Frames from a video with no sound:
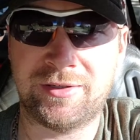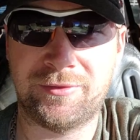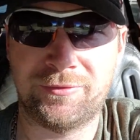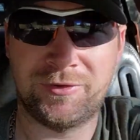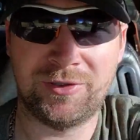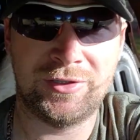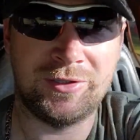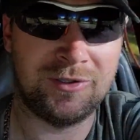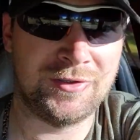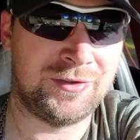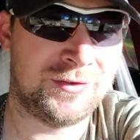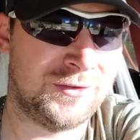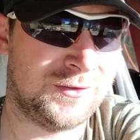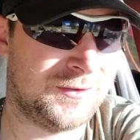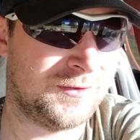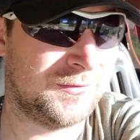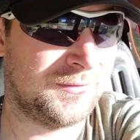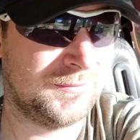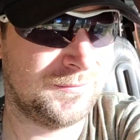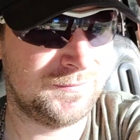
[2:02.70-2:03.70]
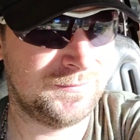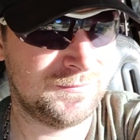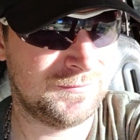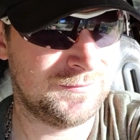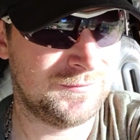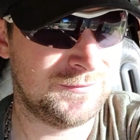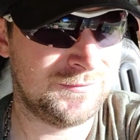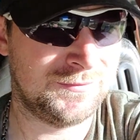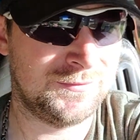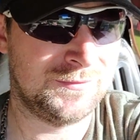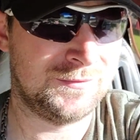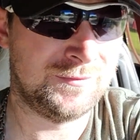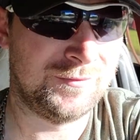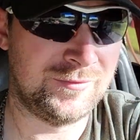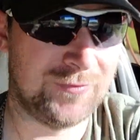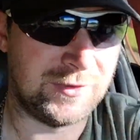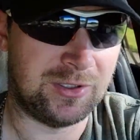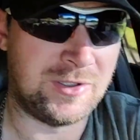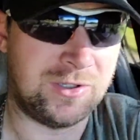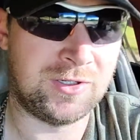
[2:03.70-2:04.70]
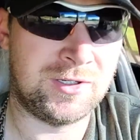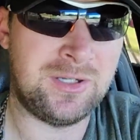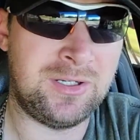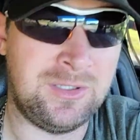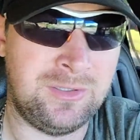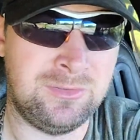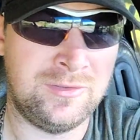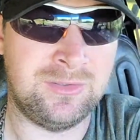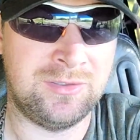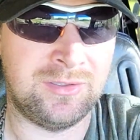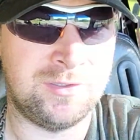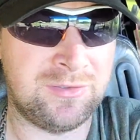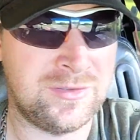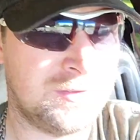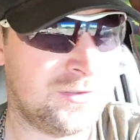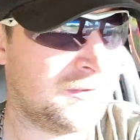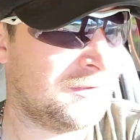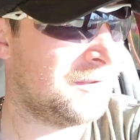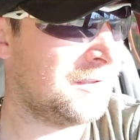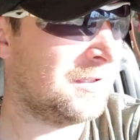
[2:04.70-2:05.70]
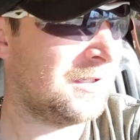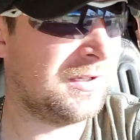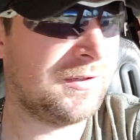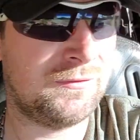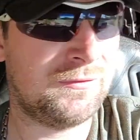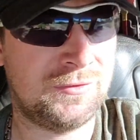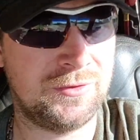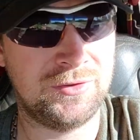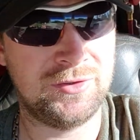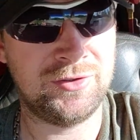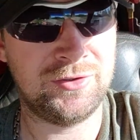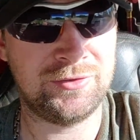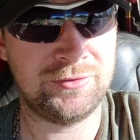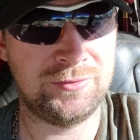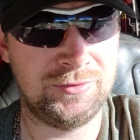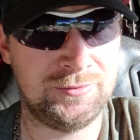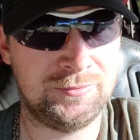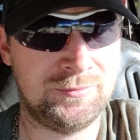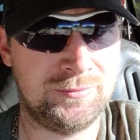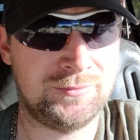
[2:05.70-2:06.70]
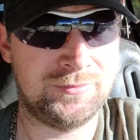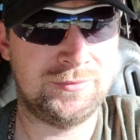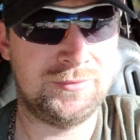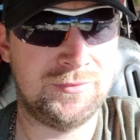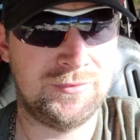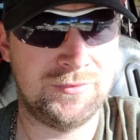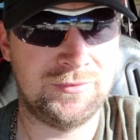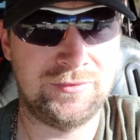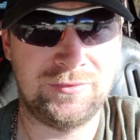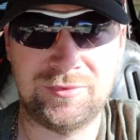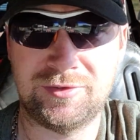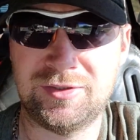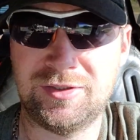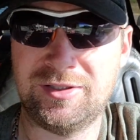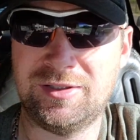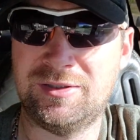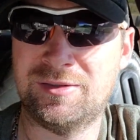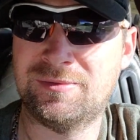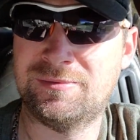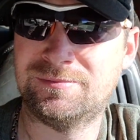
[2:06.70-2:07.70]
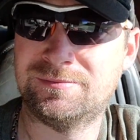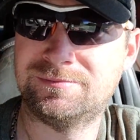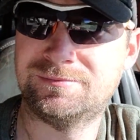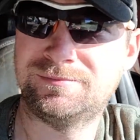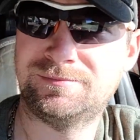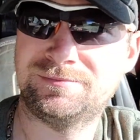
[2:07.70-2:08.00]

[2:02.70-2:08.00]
of guns. Alright, that's all I got for this one. See ya.